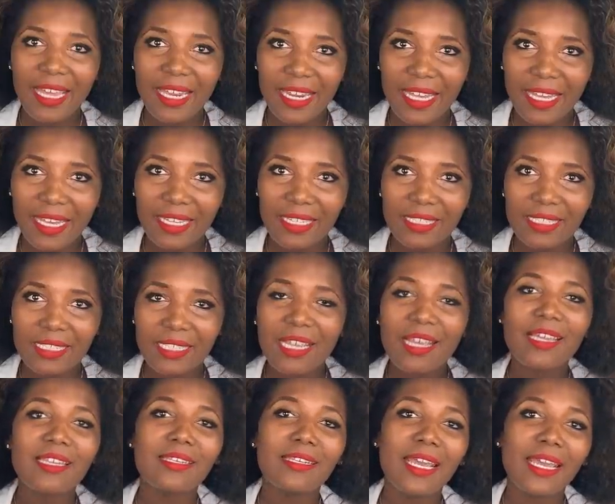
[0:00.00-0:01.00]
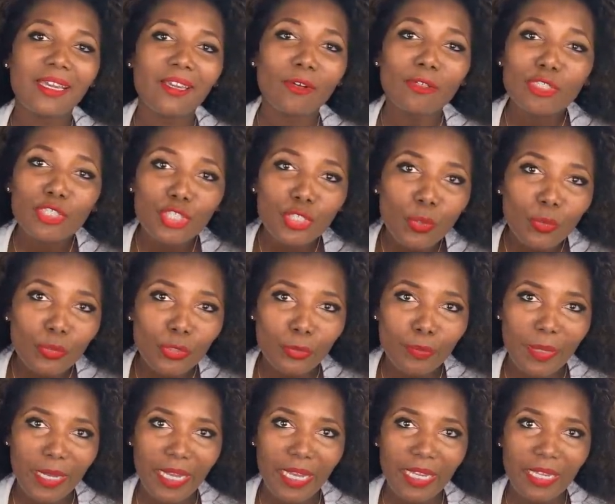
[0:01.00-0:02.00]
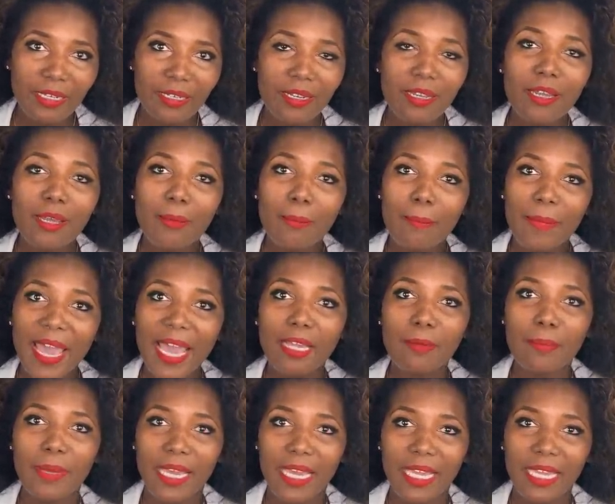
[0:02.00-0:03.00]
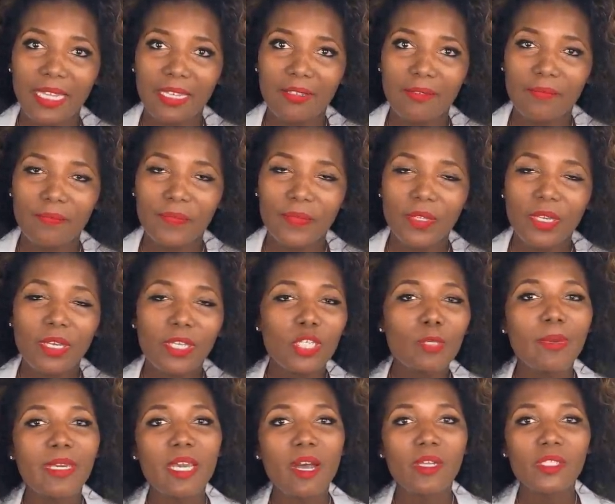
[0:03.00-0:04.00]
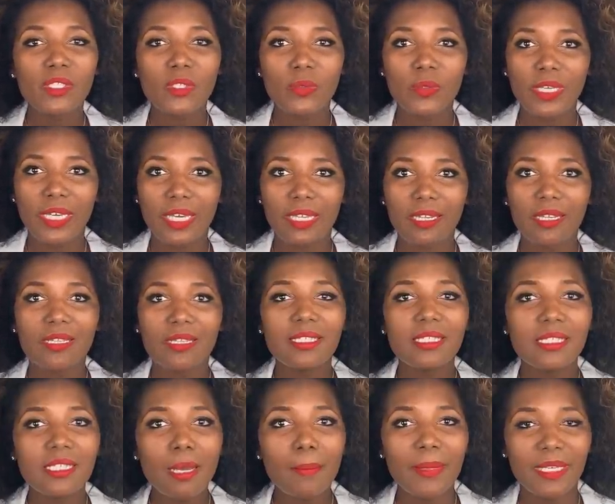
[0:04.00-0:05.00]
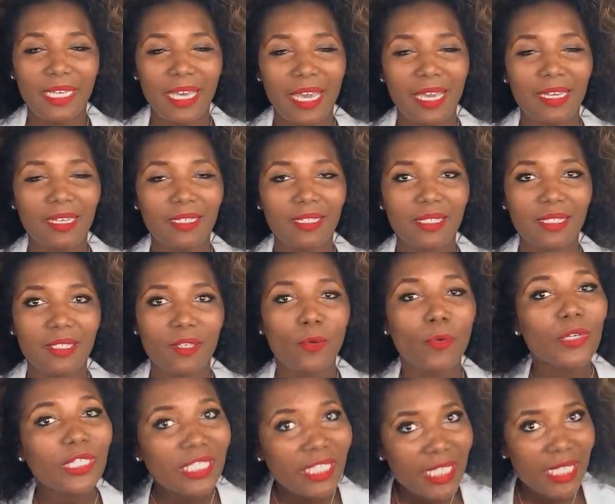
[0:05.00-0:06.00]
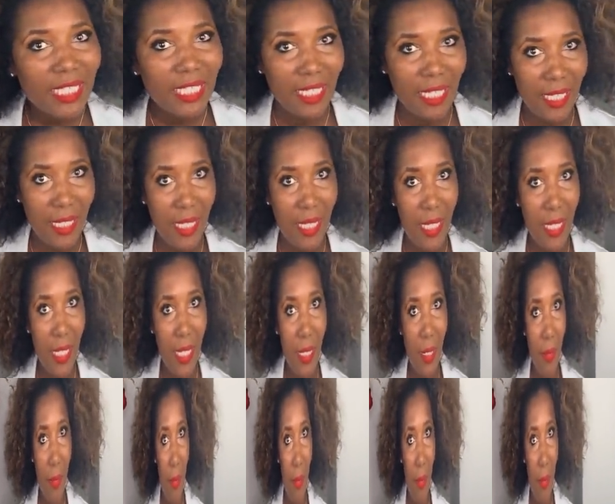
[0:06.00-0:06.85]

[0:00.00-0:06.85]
headaches, neck or shoulder pain, back pain. You may also get stomach aches or dizziness.